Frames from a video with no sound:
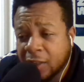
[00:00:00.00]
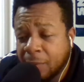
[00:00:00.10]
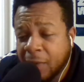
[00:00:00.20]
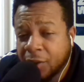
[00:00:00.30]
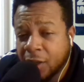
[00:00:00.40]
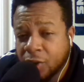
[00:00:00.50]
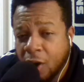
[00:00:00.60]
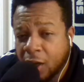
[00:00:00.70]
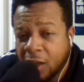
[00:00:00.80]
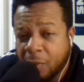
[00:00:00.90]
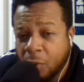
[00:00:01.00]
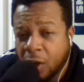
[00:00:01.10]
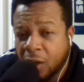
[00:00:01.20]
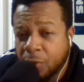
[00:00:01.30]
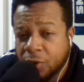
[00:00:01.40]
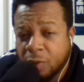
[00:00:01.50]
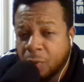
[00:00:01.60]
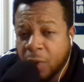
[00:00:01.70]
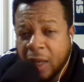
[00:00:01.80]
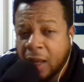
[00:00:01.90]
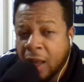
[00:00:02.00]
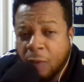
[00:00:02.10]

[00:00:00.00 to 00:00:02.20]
because I'm not done talking. Number one, number two, but we